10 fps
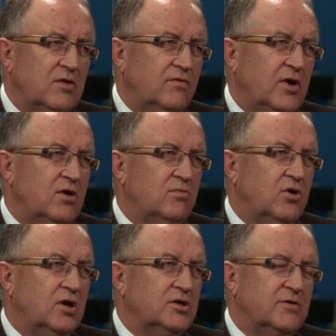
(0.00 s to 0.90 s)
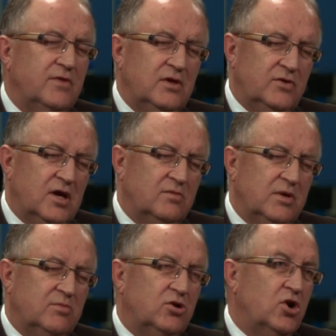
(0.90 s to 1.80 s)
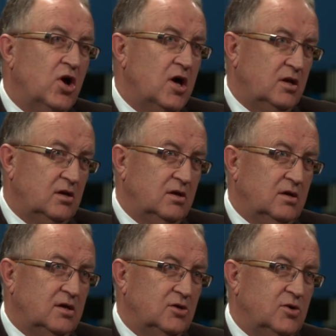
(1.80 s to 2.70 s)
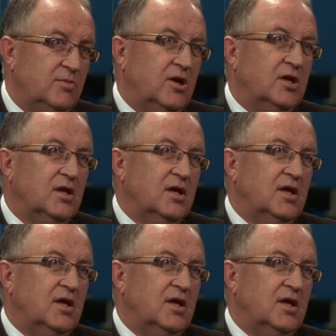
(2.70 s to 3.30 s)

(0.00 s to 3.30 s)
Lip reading: very important, because if these young people are not contributing,